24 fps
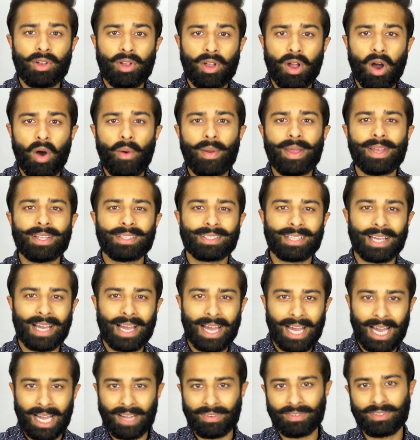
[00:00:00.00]
going to
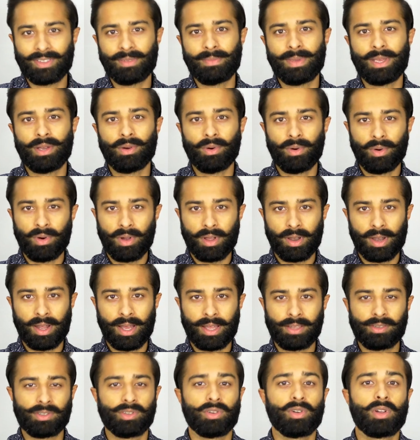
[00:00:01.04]
have to be
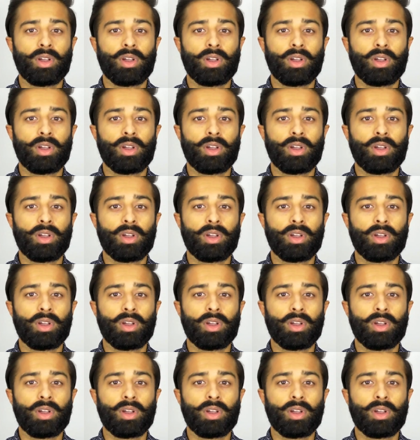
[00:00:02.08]
organized.